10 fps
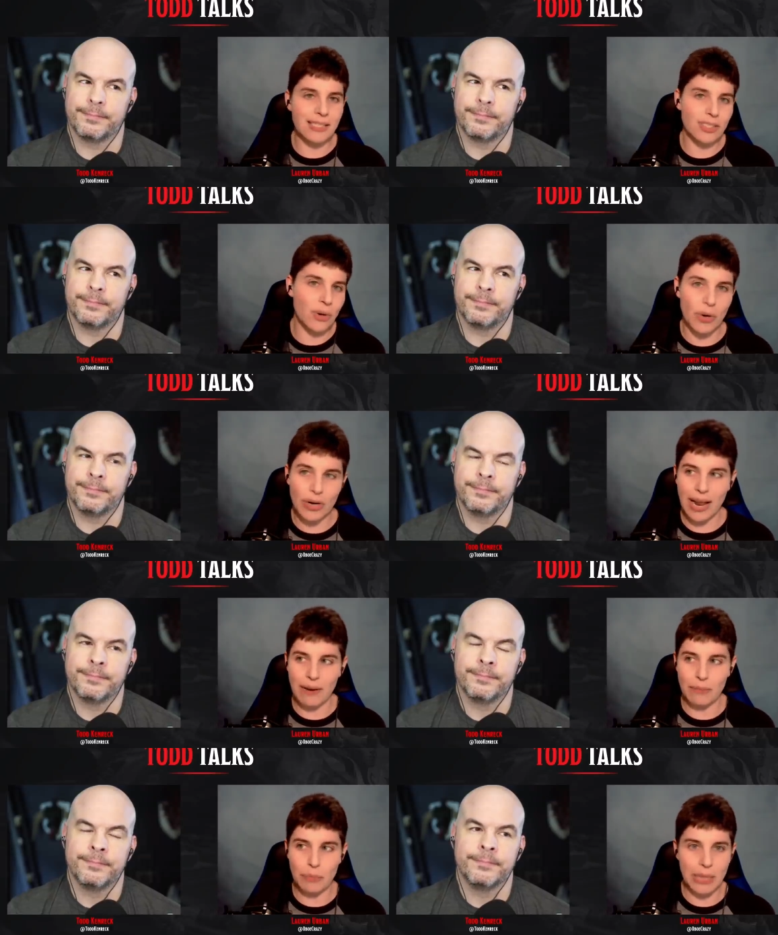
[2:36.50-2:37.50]
Speaker 1: on discord
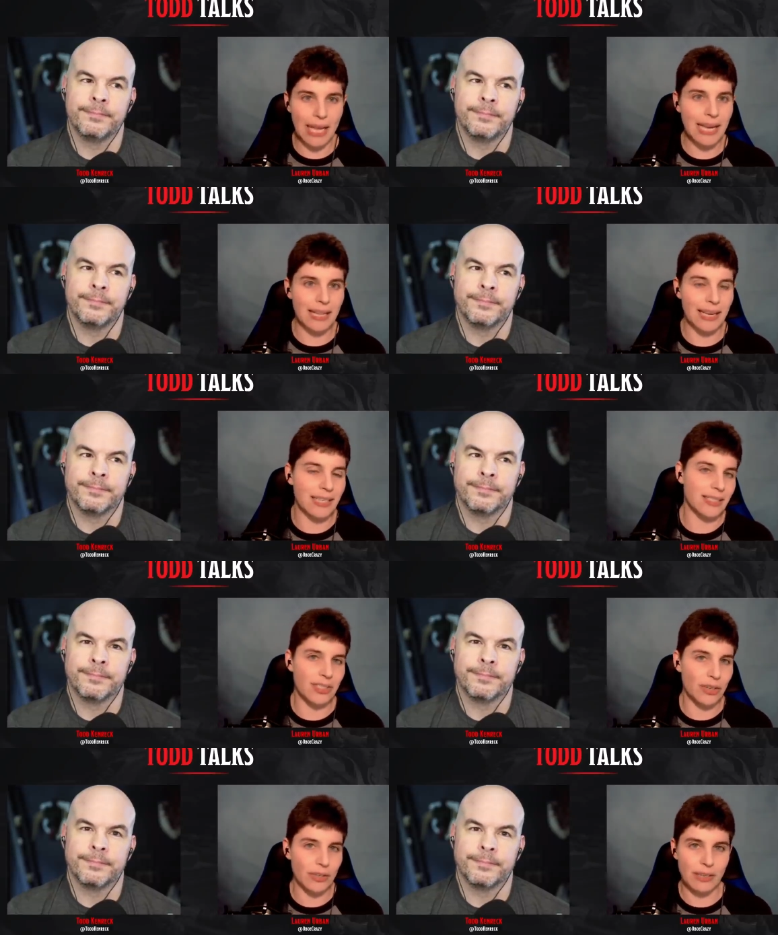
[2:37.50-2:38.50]
and playing like it's
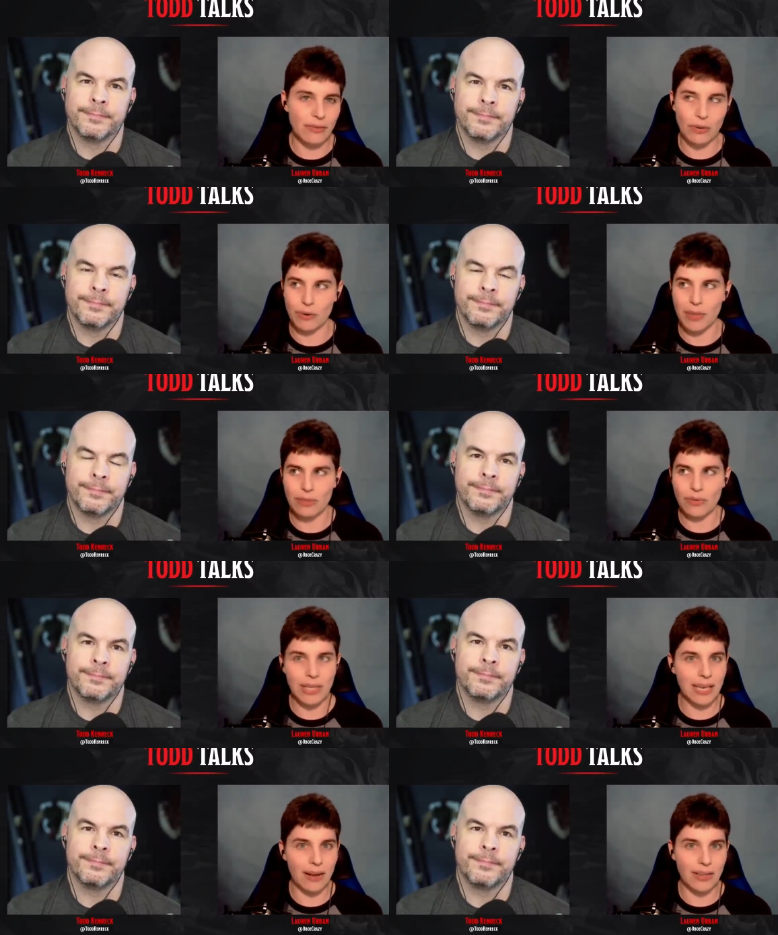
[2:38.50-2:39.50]
in your living room that's
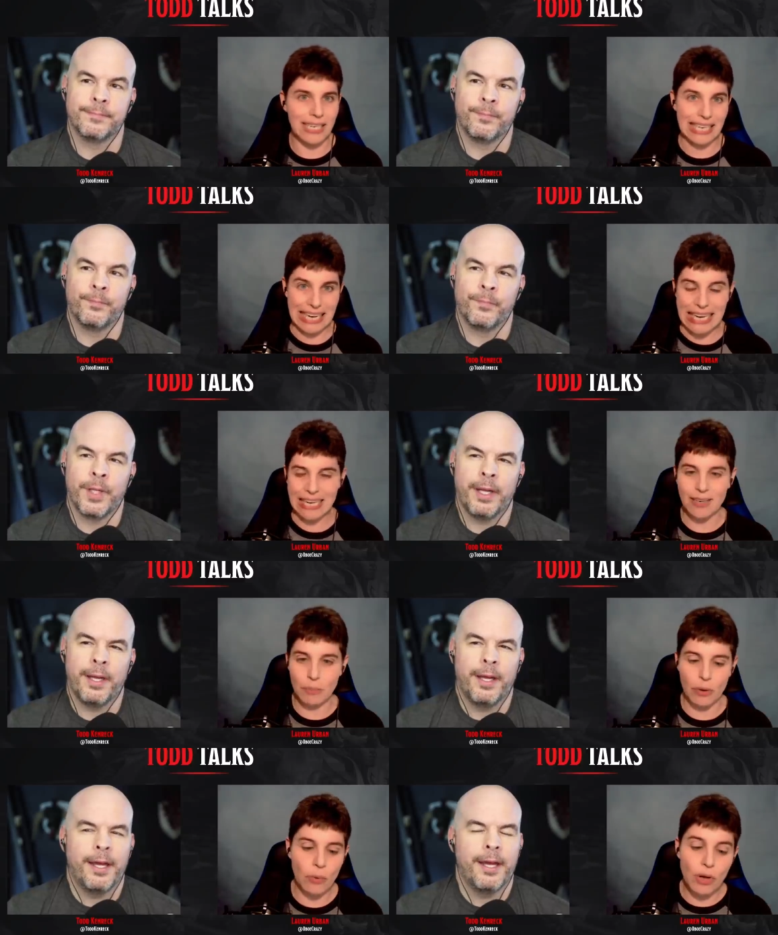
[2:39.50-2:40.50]
really all you need
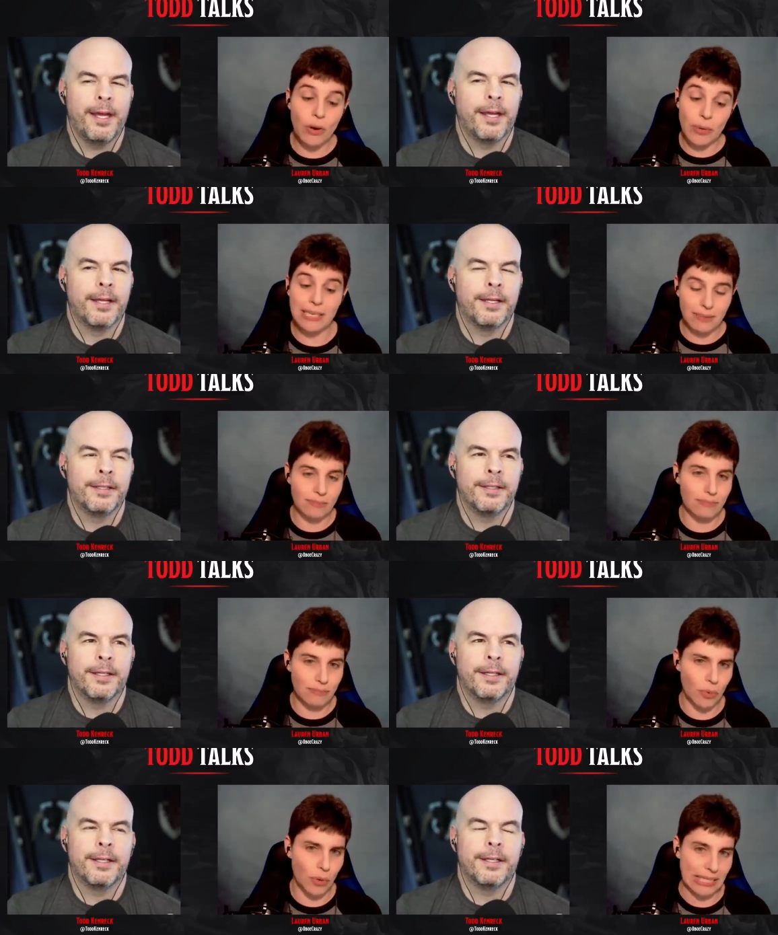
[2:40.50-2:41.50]
but we'll go into
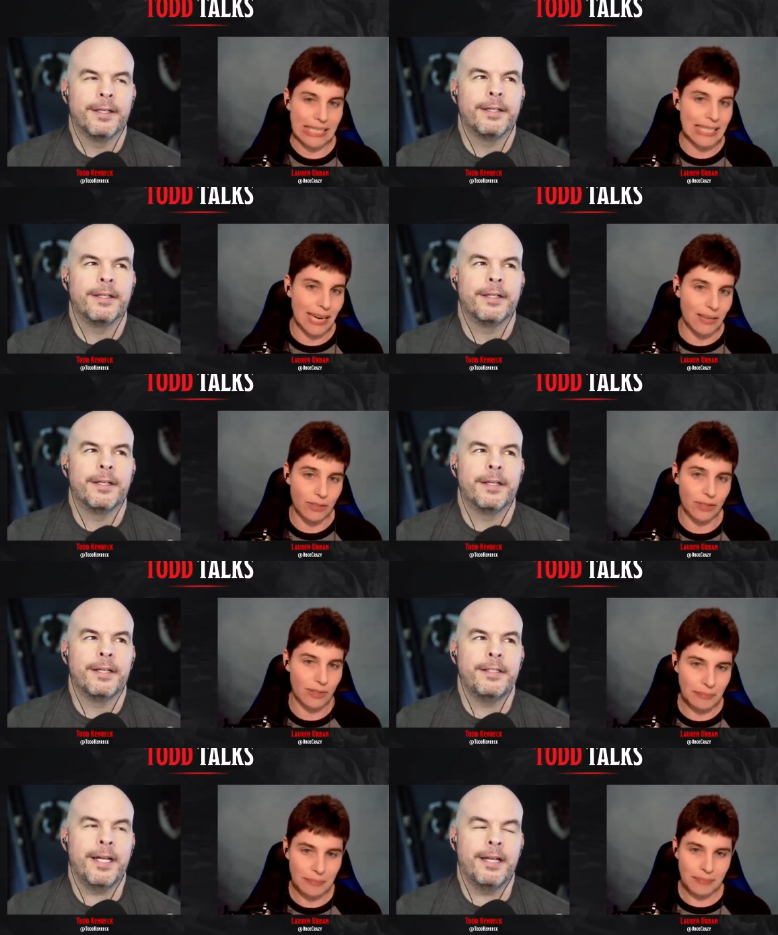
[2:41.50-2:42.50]
more
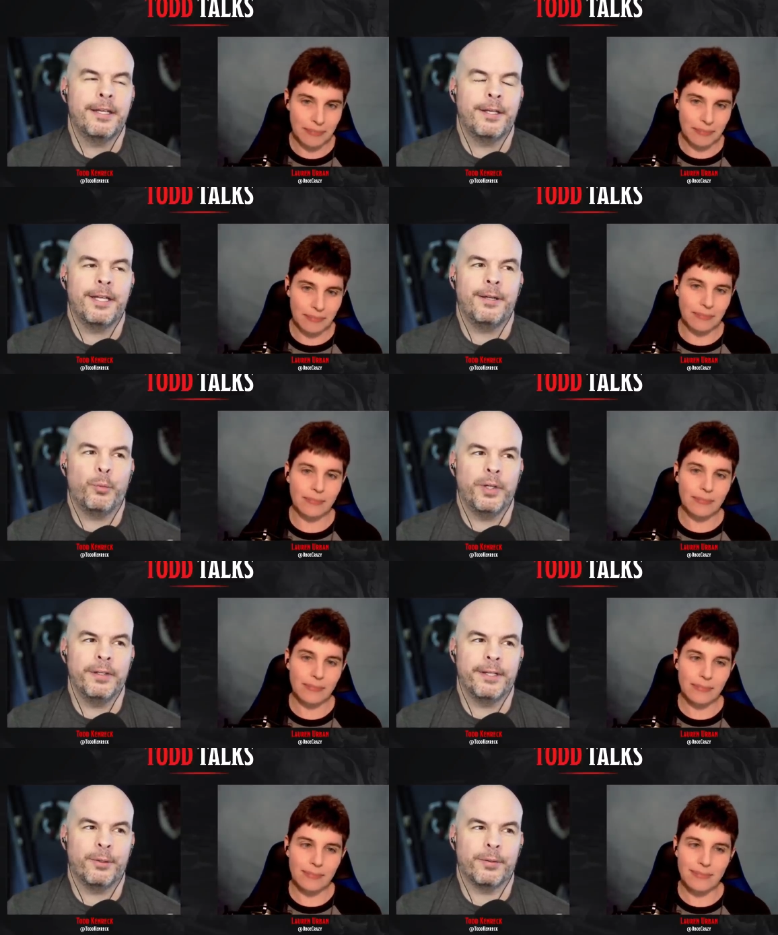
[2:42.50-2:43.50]
details
Speaker 2: yeah and it, it
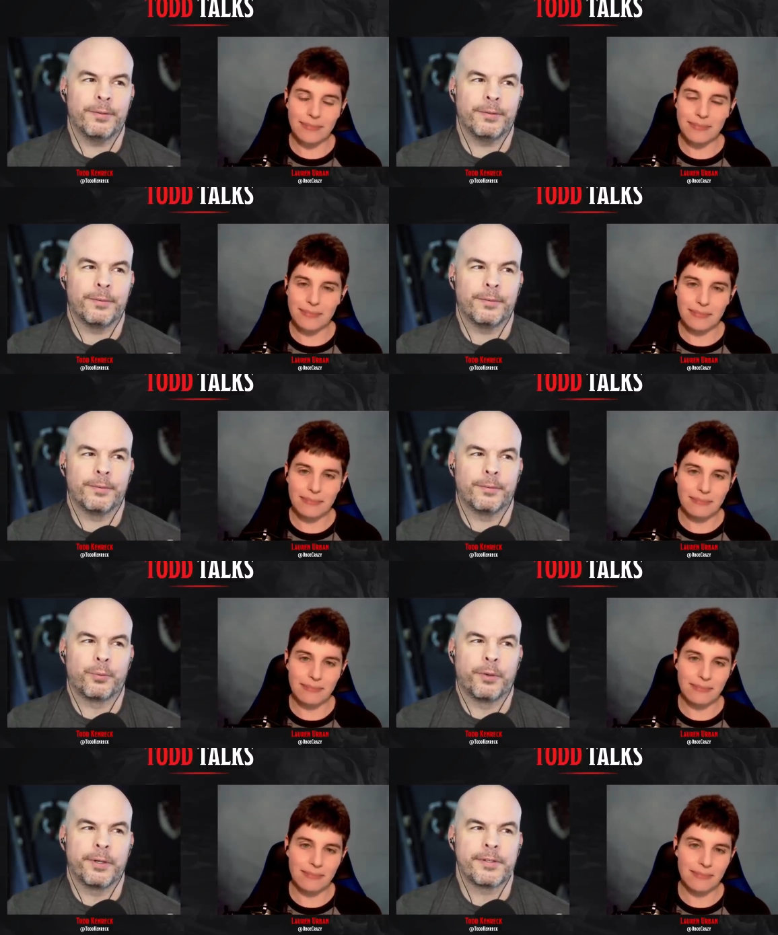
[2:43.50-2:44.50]
weirdly
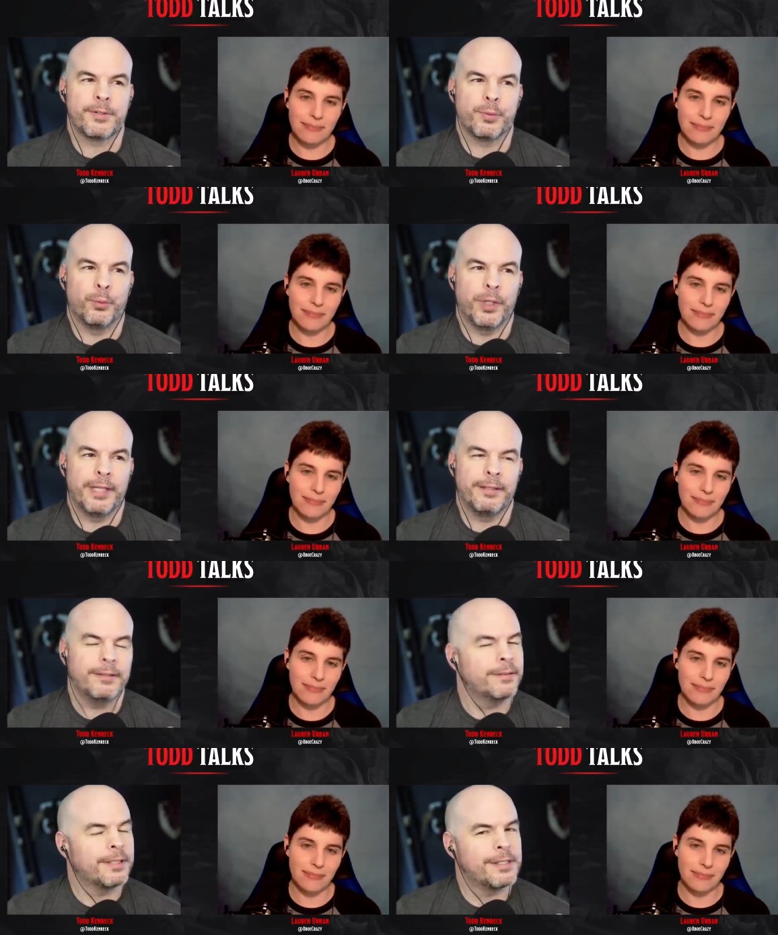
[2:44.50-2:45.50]
works
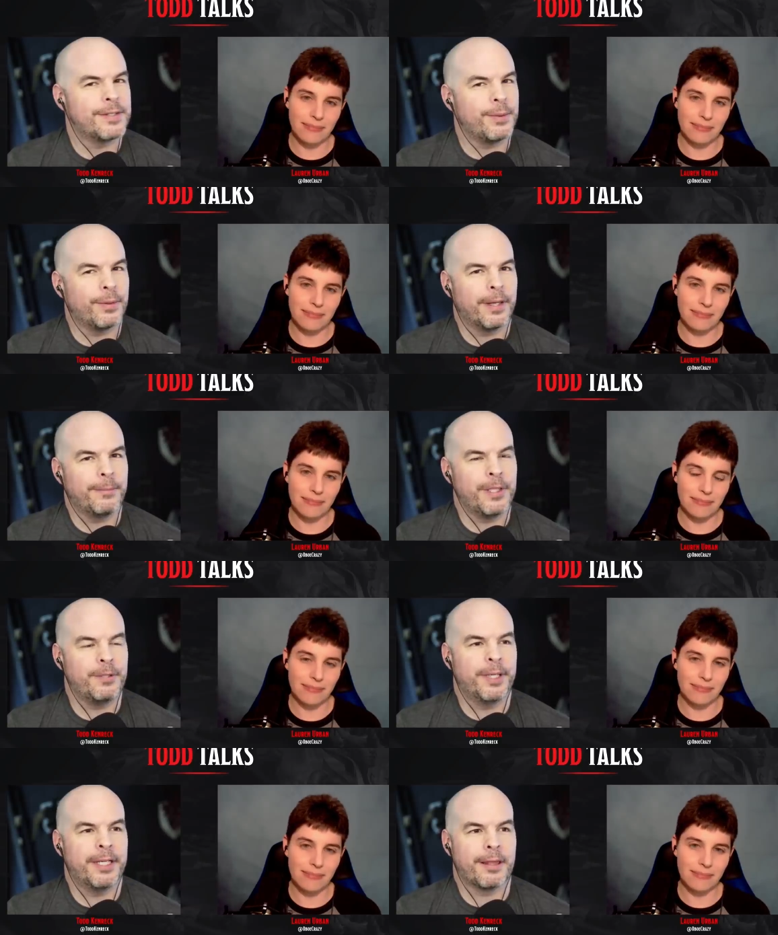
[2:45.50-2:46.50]
well because you i mean
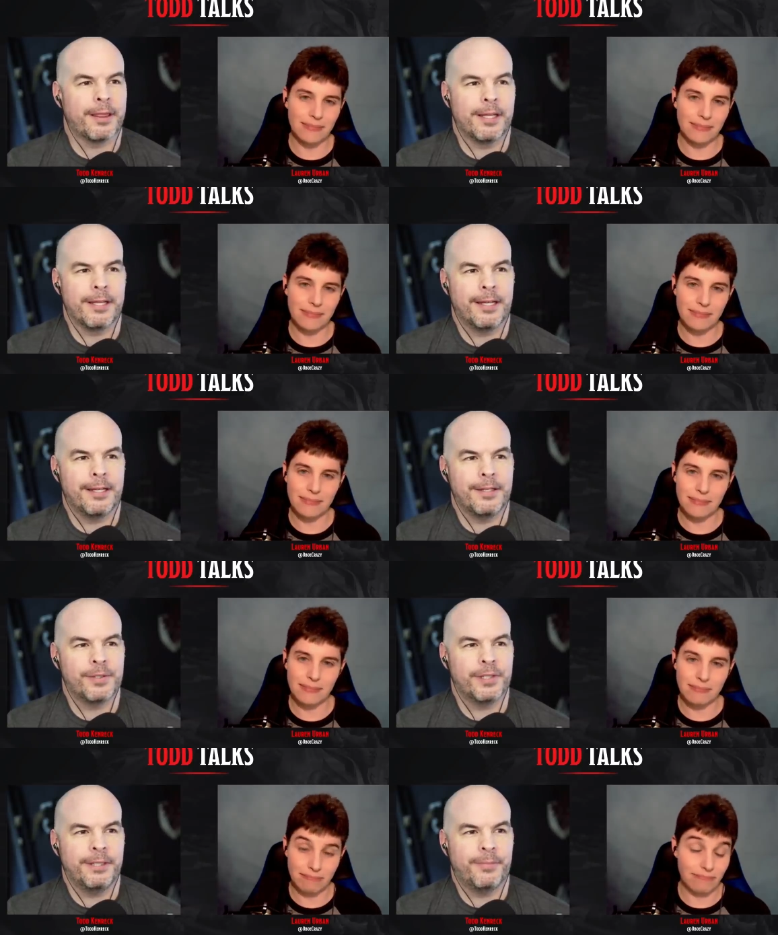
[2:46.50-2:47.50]
you might not think that
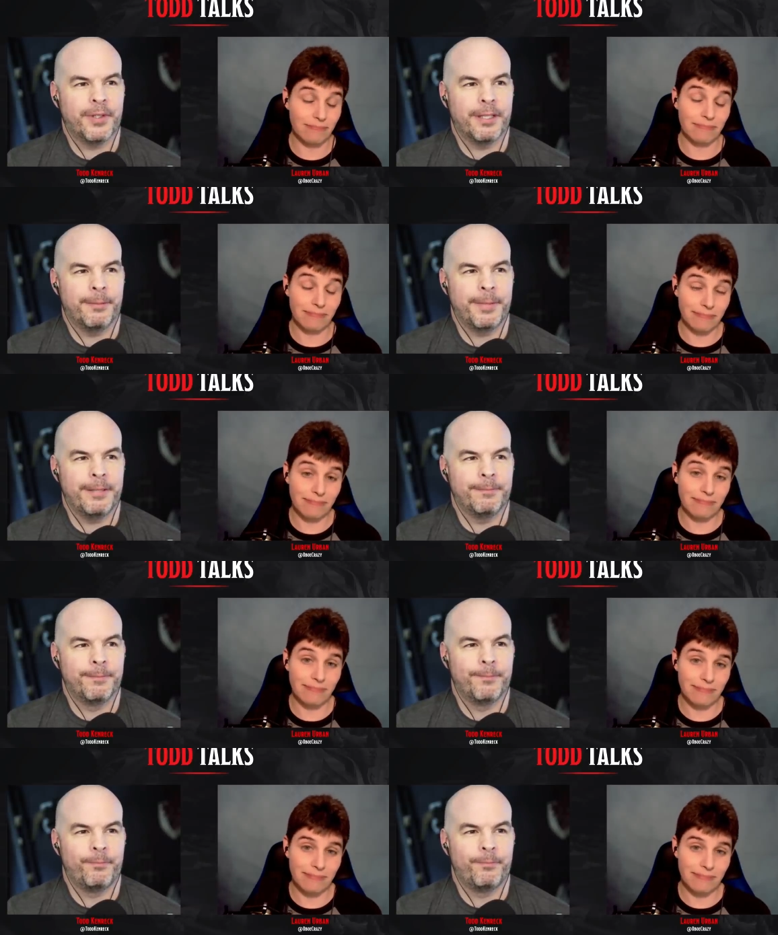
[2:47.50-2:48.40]
initially but i mean